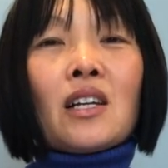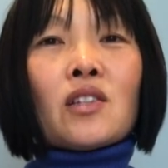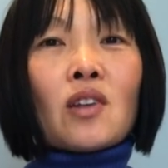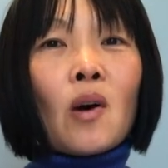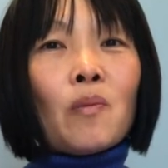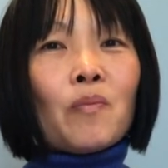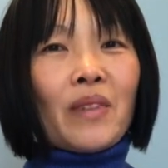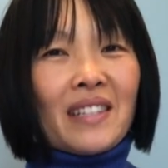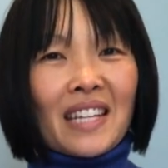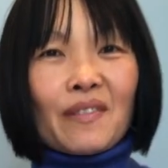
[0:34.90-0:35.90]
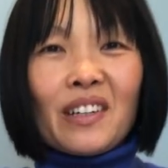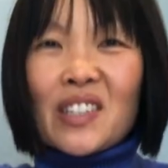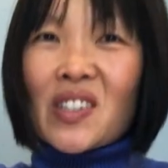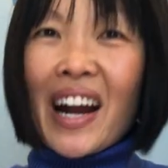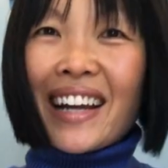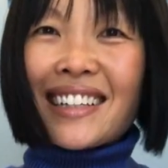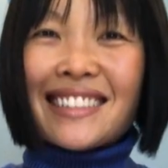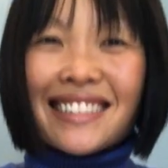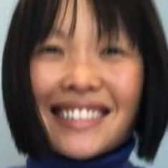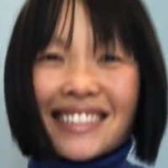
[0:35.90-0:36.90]
So let's give it a try.
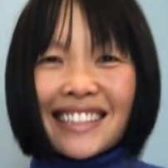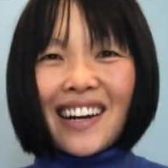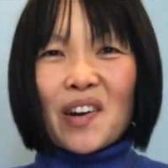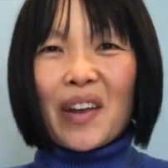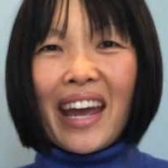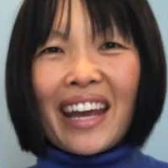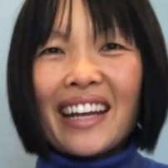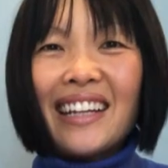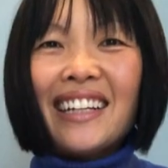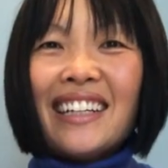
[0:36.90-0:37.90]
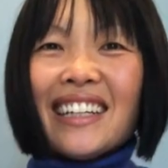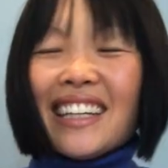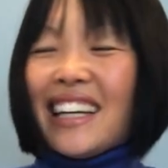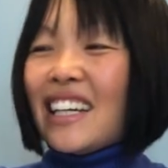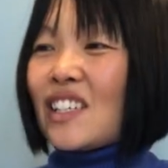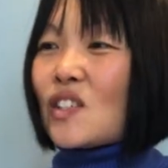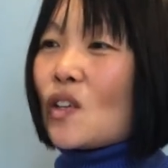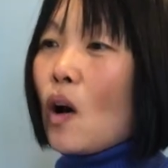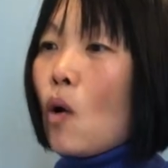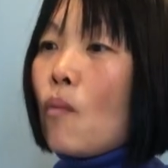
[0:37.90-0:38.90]
Okay,
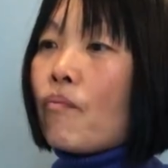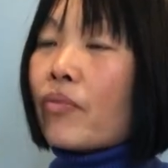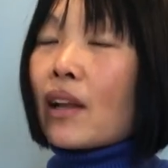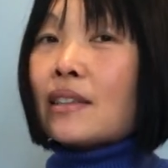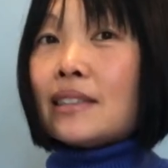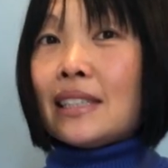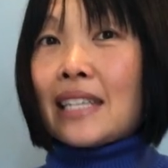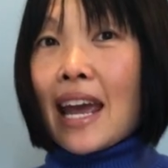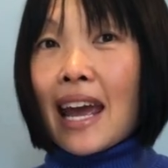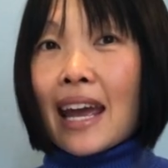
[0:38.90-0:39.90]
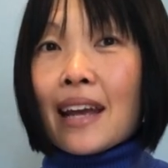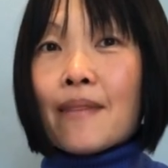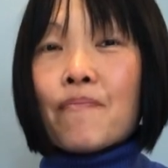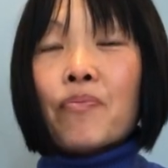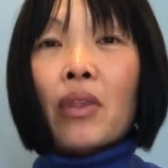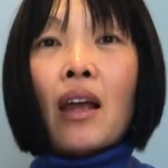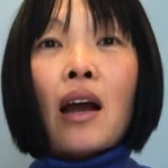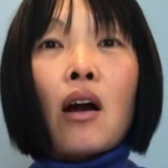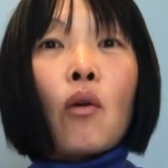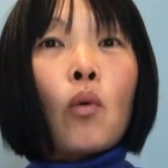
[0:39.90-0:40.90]
so today
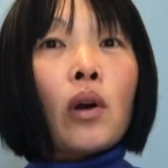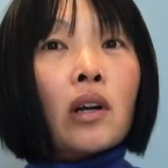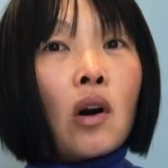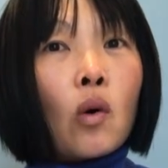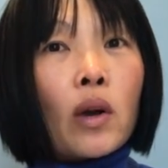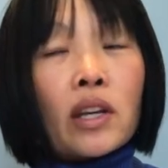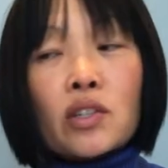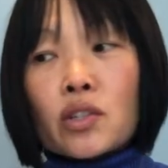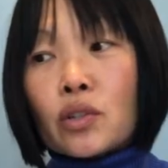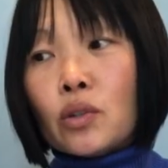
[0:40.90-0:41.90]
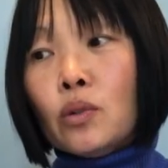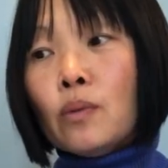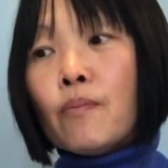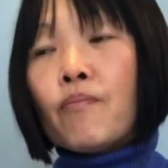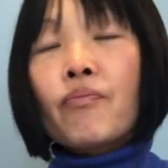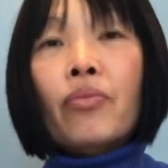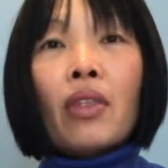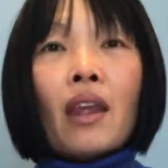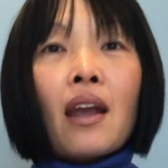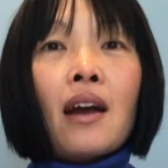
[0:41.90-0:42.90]
we're going to
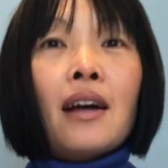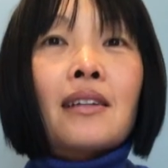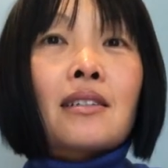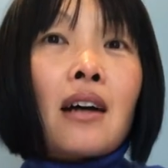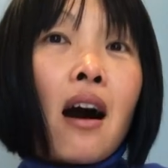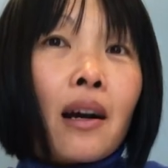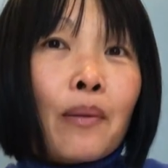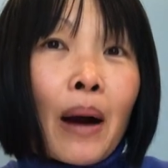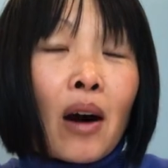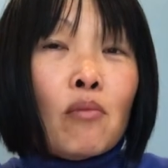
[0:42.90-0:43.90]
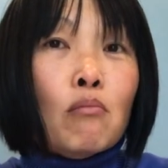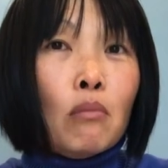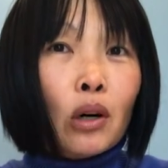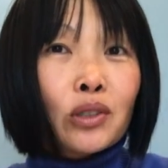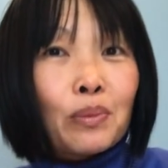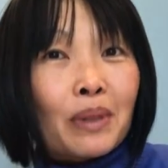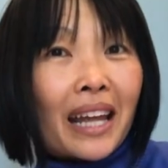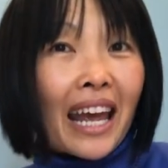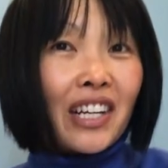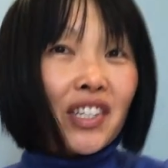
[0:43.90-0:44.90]
talk about
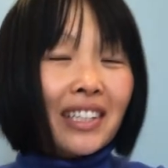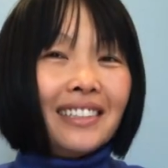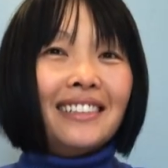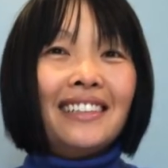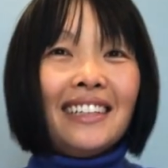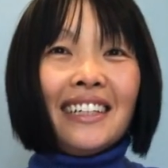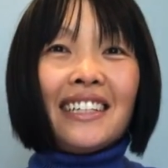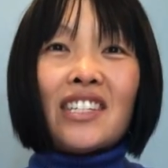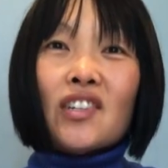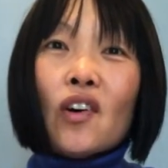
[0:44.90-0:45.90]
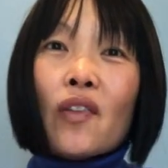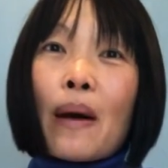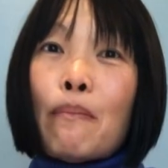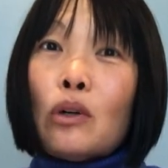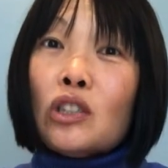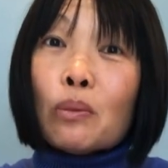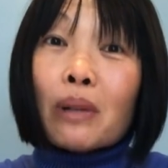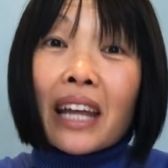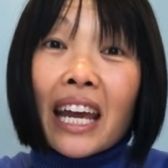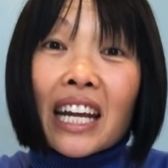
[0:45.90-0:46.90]
multiplication. Did you know that
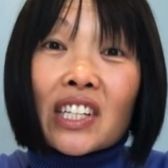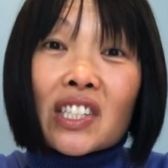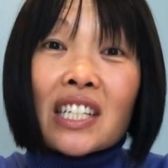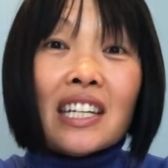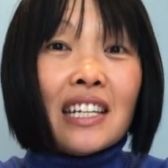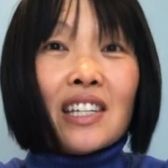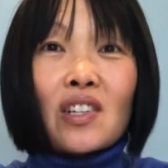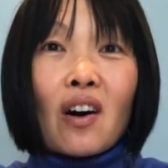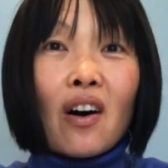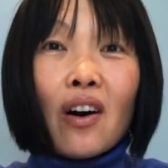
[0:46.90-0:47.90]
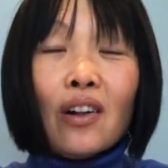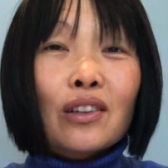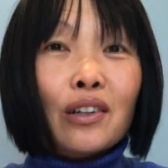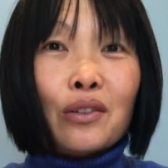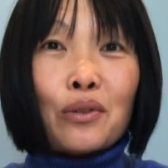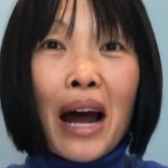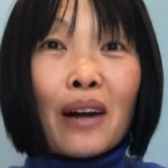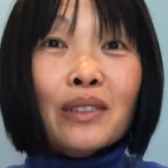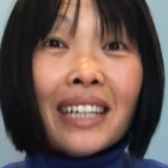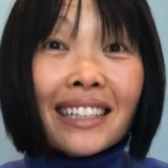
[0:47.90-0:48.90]
multiplication is all
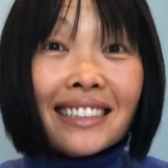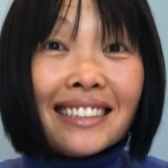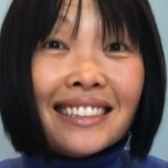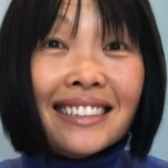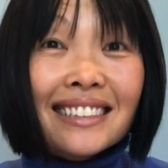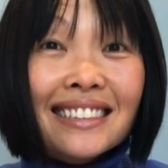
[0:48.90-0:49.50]
around us?